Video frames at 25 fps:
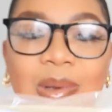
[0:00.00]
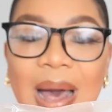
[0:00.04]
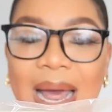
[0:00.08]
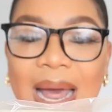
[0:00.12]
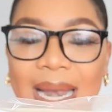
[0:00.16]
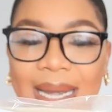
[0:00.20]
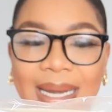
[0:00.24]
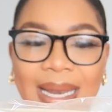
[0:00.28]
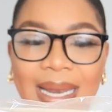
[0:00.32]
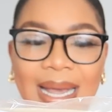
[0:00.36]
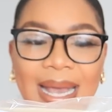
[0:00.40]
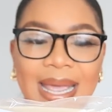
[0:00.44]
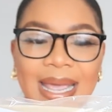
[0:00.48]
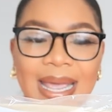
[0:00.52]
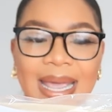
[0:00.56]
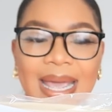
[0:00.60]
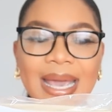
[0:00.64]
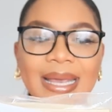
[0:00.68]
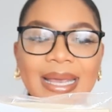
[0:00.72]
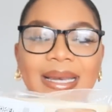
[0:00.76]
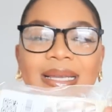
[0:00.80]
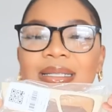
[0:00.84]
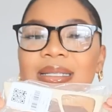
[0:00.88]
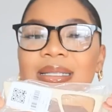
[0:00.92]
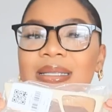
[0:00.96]
one,
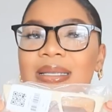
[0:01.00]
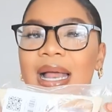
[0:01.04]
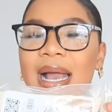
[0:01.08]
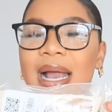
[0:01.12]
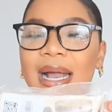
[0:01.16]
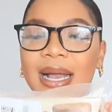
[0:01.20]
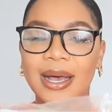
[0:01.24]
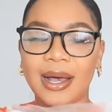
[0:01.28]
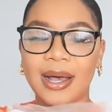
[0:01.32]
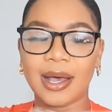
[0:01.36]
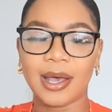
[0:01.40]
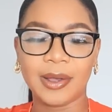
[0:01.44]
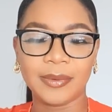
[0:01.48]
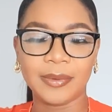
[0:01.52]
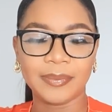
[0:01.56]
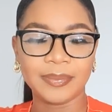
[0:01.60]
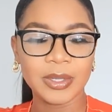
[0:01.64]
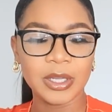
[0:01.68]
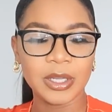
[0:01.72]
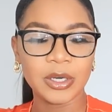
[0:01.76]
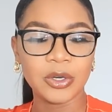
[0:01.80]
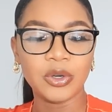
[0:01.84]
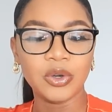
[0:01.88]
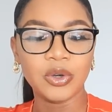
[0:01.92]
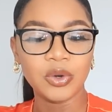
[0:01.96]
it is like
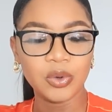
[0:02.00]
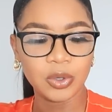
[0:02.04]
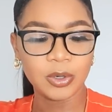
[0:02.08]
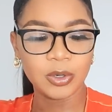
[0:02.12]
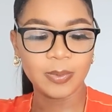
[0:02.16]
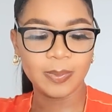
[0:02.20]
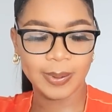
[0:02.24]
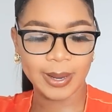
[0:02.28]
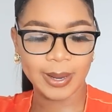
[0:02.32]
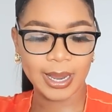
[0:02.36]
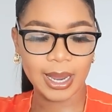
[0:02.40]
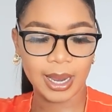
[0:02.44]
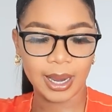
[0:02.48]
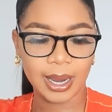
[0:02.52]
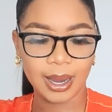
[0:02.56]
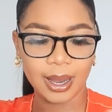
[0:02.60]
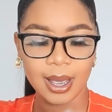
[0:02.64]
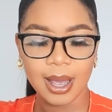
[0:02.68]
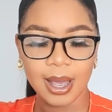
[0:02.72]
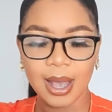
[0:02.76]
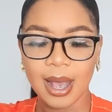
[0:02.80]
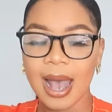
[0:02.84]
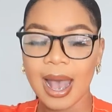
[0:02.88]
a nude pair.